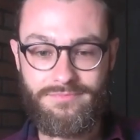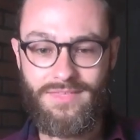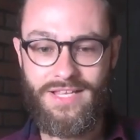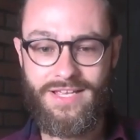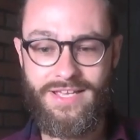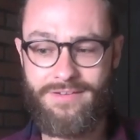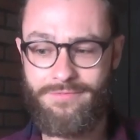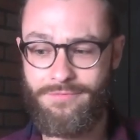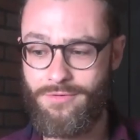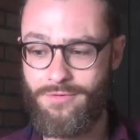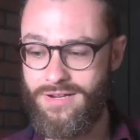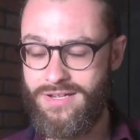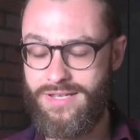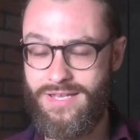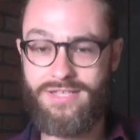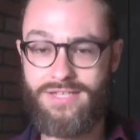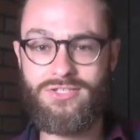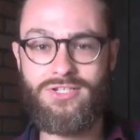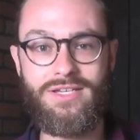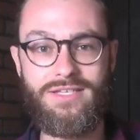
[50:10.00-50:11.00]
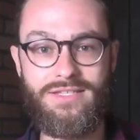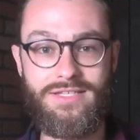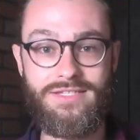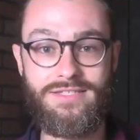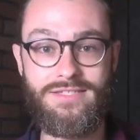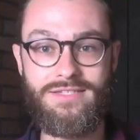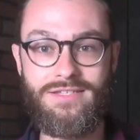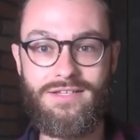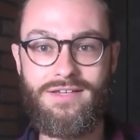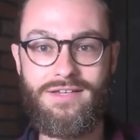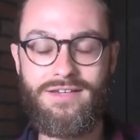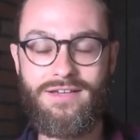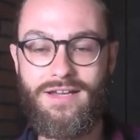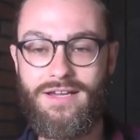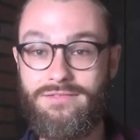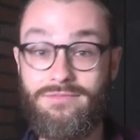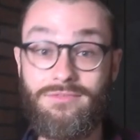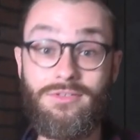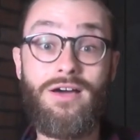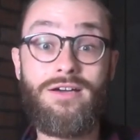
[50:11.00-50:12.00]
if we're engaging in these
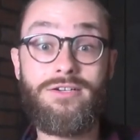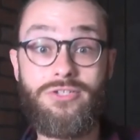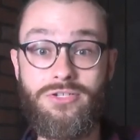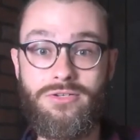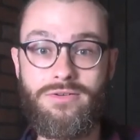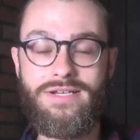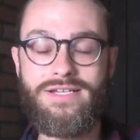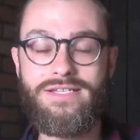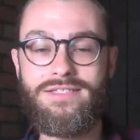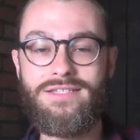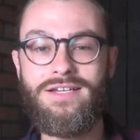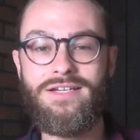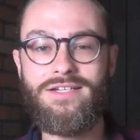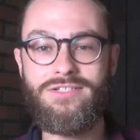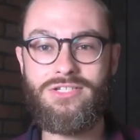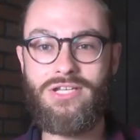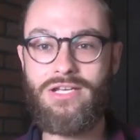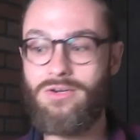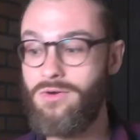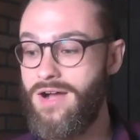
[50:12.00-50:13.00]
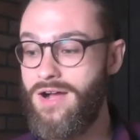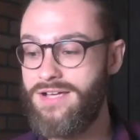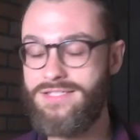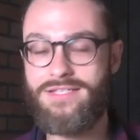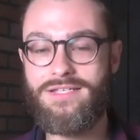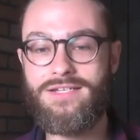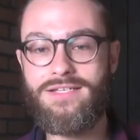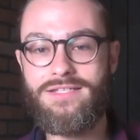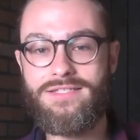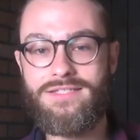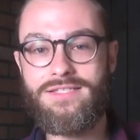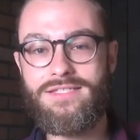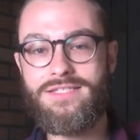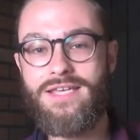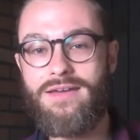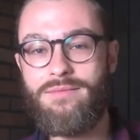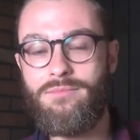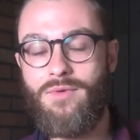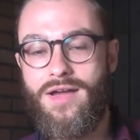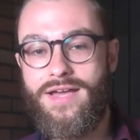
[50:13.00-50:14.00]
kind of luxuries generosity is the
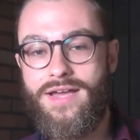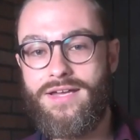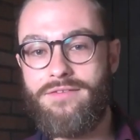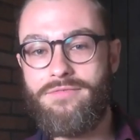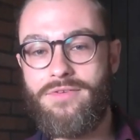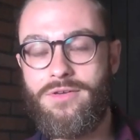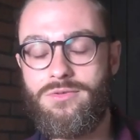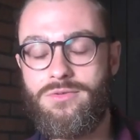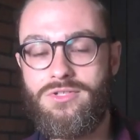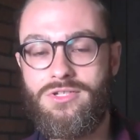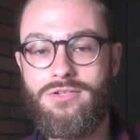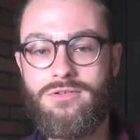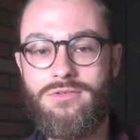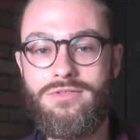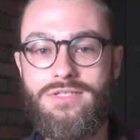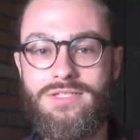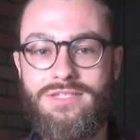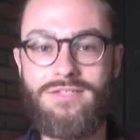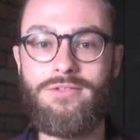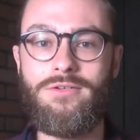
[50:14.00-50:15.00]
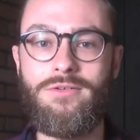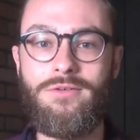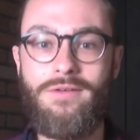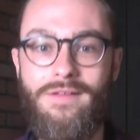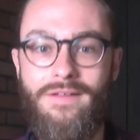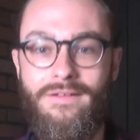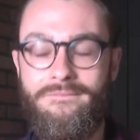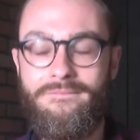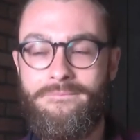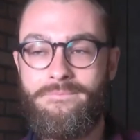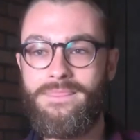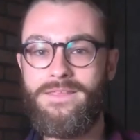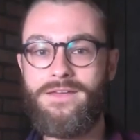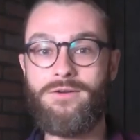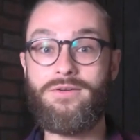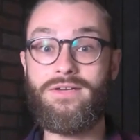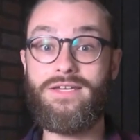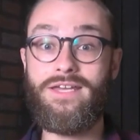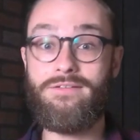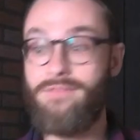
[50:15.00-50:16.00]
same way if you choose to you
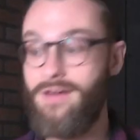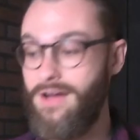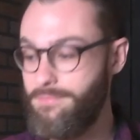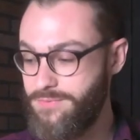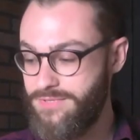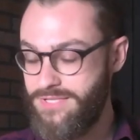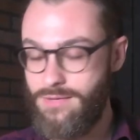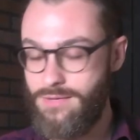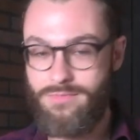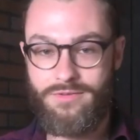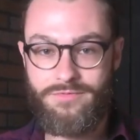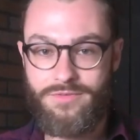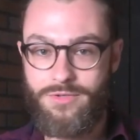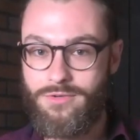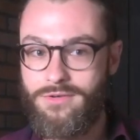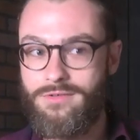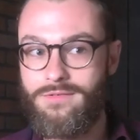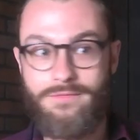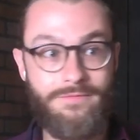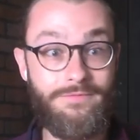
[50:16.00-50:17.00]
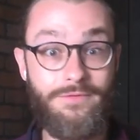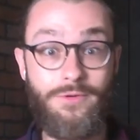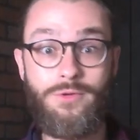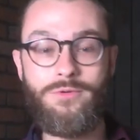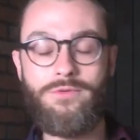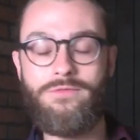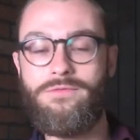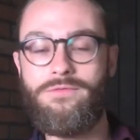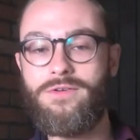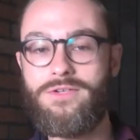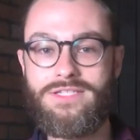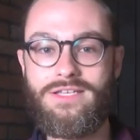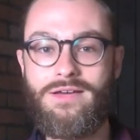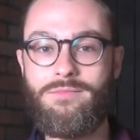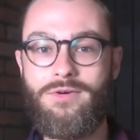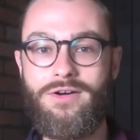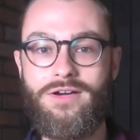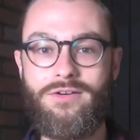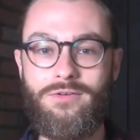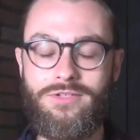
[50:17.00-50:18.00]
know give up some of your food for
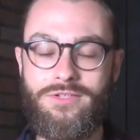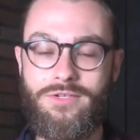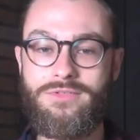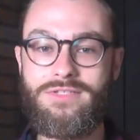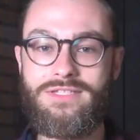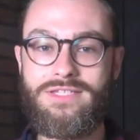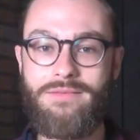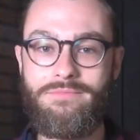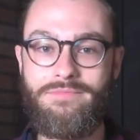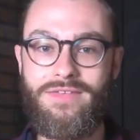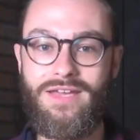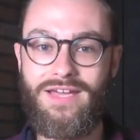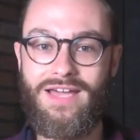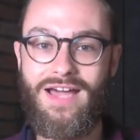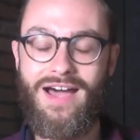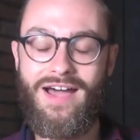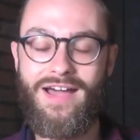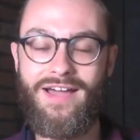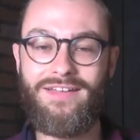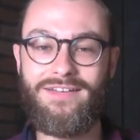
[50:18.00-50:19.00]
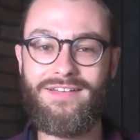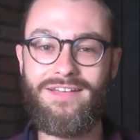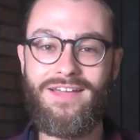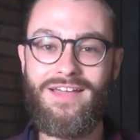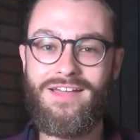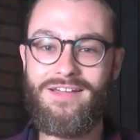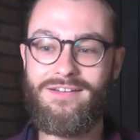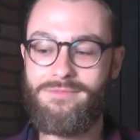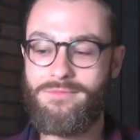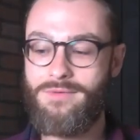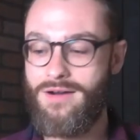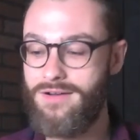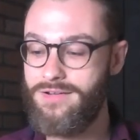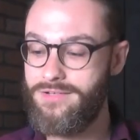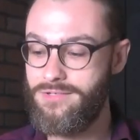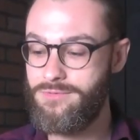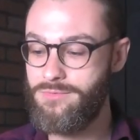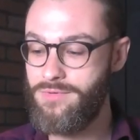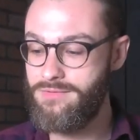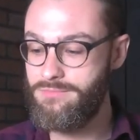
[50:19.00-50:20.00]
someone or do something kind well
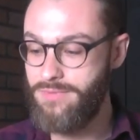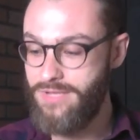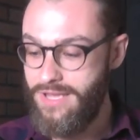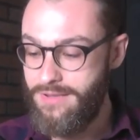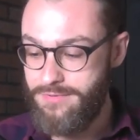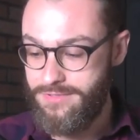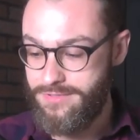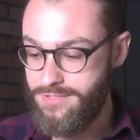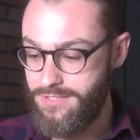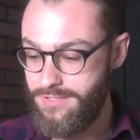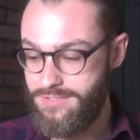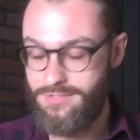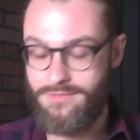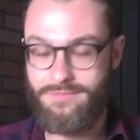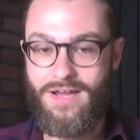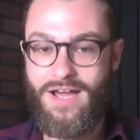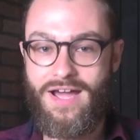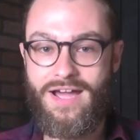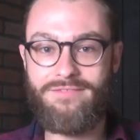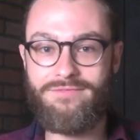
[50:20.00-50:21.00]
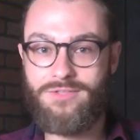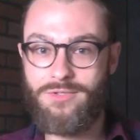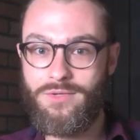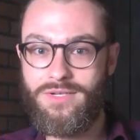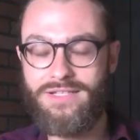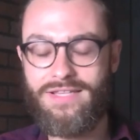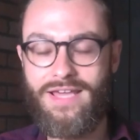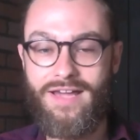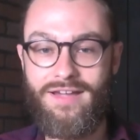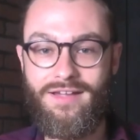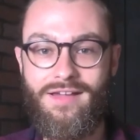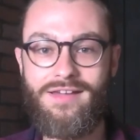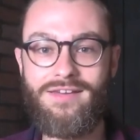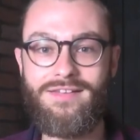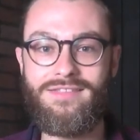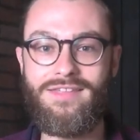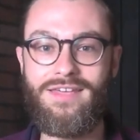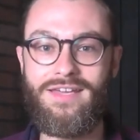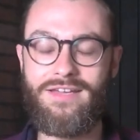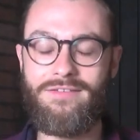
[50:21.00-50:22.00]
you wouldn't be able to survive doing that kind
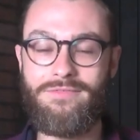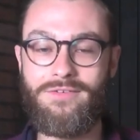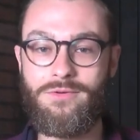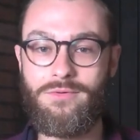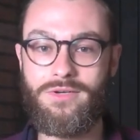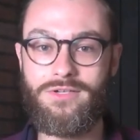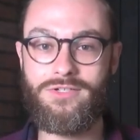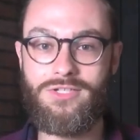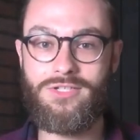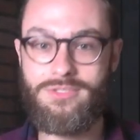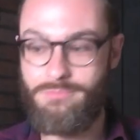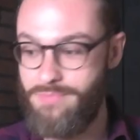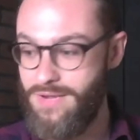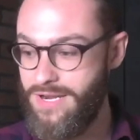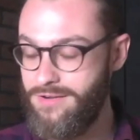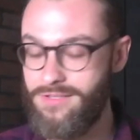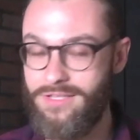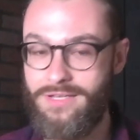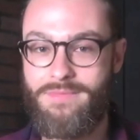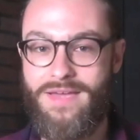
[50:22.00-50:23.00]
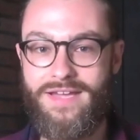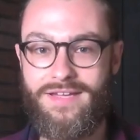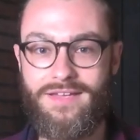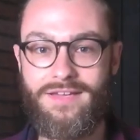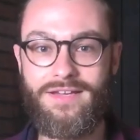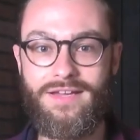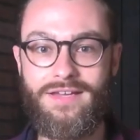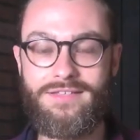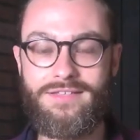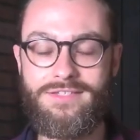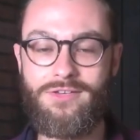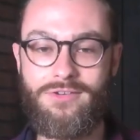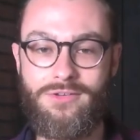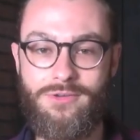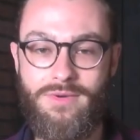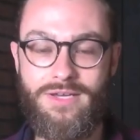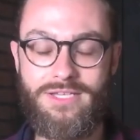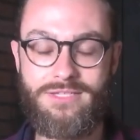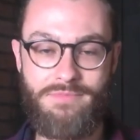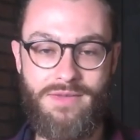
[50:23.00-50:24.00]
of thing if you were just barely making it so
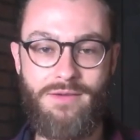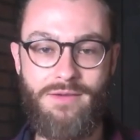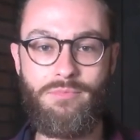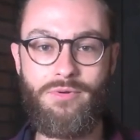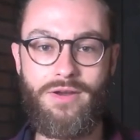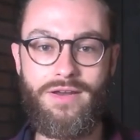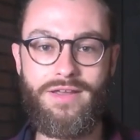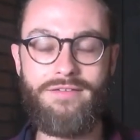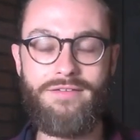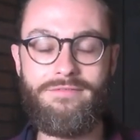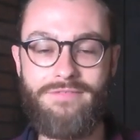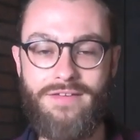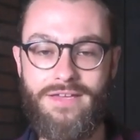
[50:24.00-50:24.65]
you must be a pretty mm-hmm.